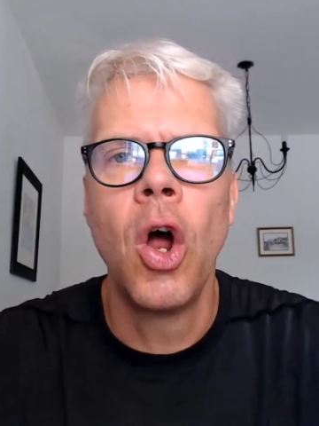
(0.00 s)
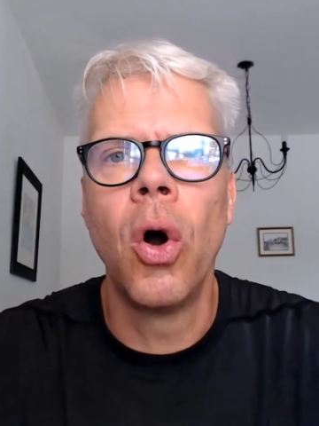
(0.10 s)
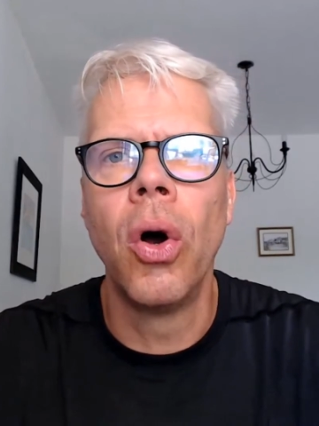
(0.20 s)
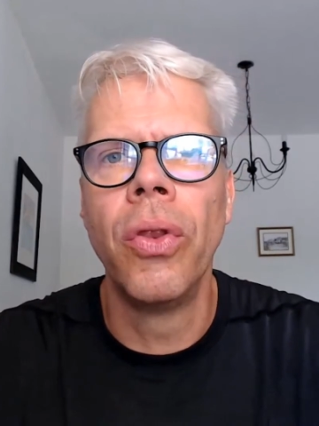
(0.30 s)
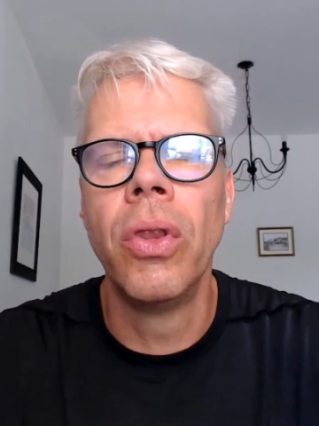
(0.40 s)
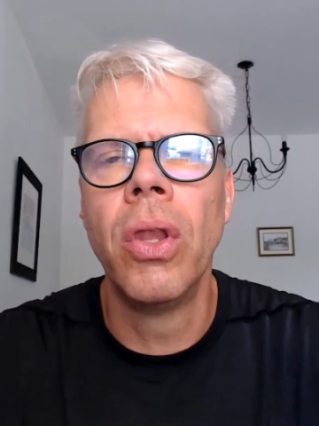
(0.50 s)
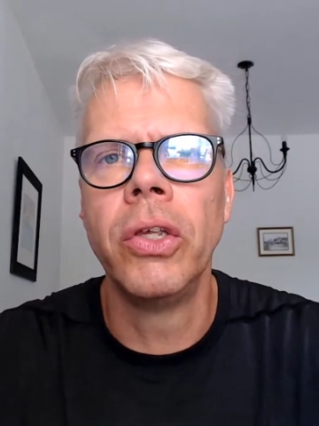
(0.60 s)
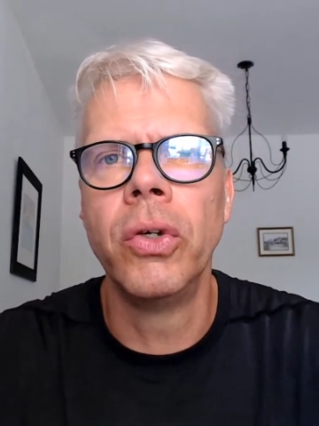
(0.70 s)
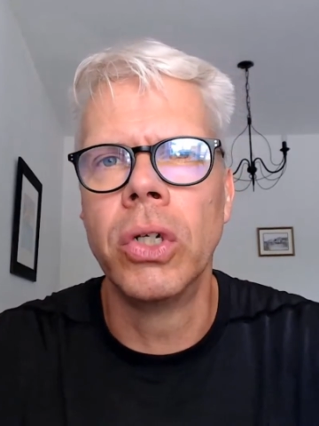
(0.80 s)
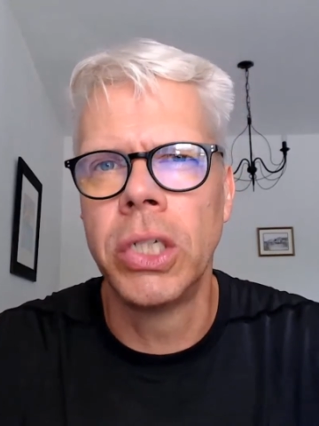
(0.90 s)
on
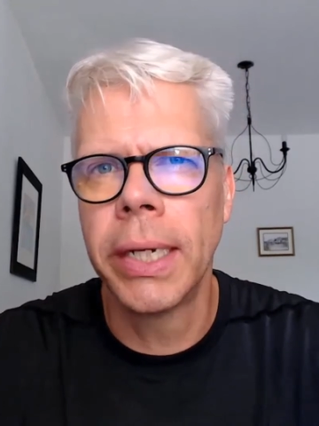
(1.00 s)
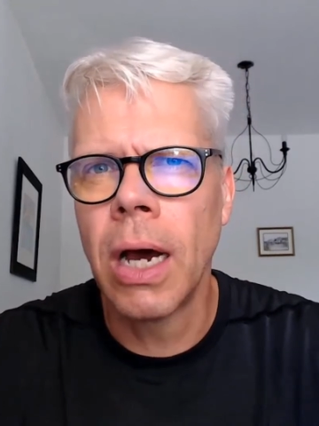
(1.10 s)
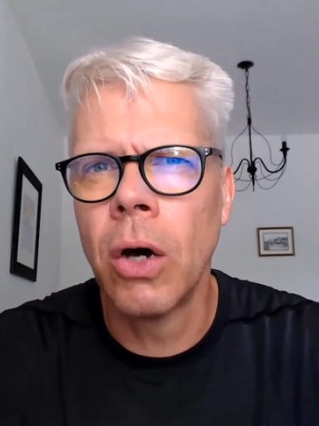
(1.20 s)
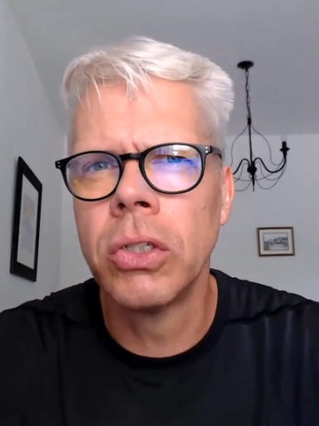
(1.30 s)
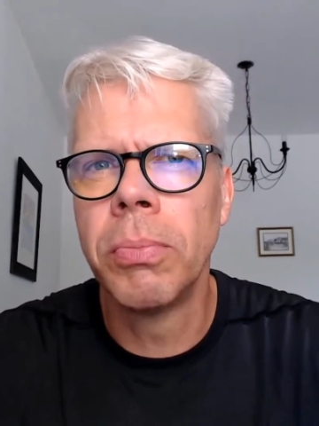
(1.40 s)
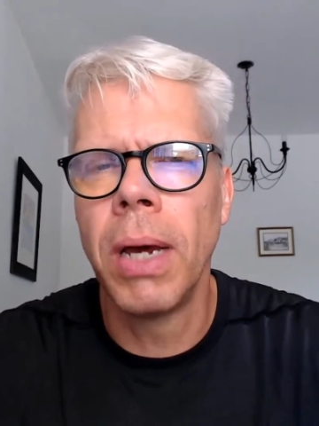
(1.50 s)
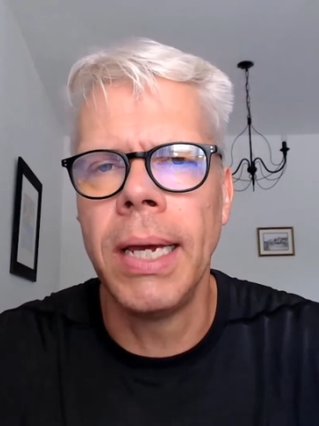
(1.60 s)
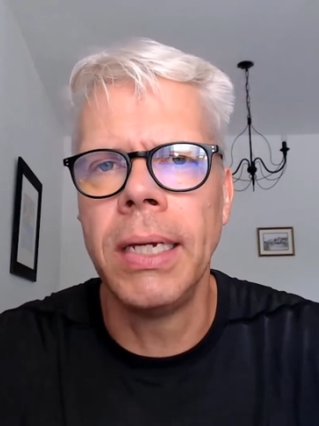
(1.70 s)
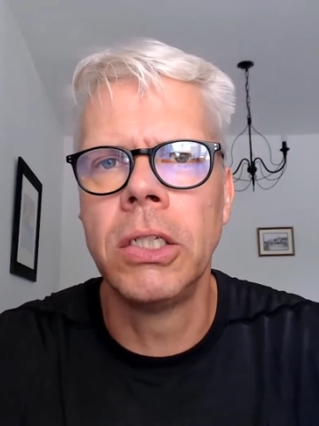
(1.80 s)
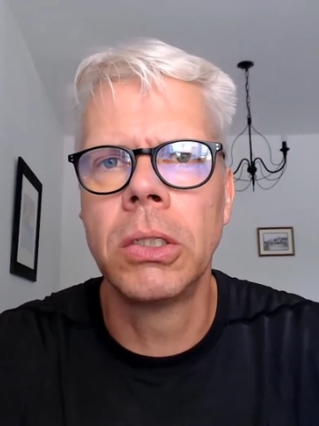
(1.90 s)
your checkout
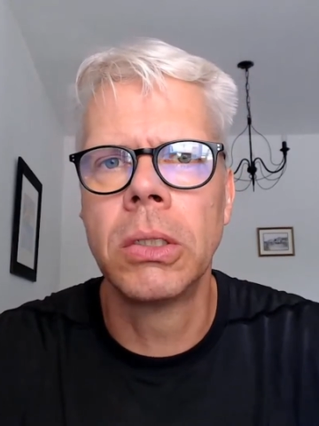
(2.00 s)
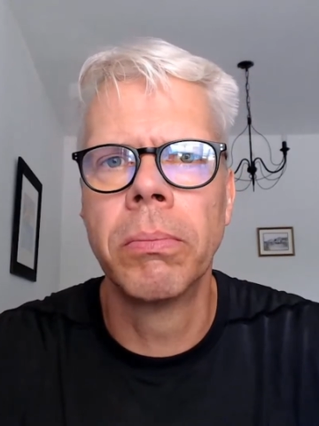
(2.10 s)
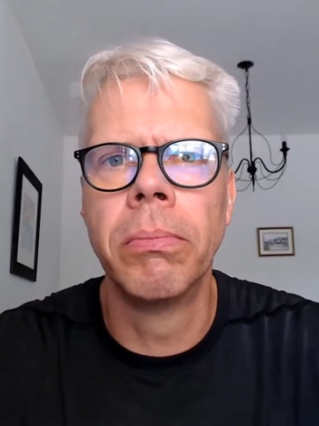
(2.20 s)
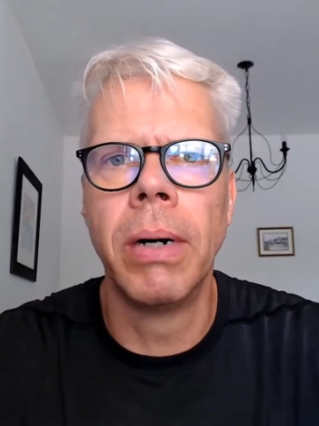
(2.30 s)
page,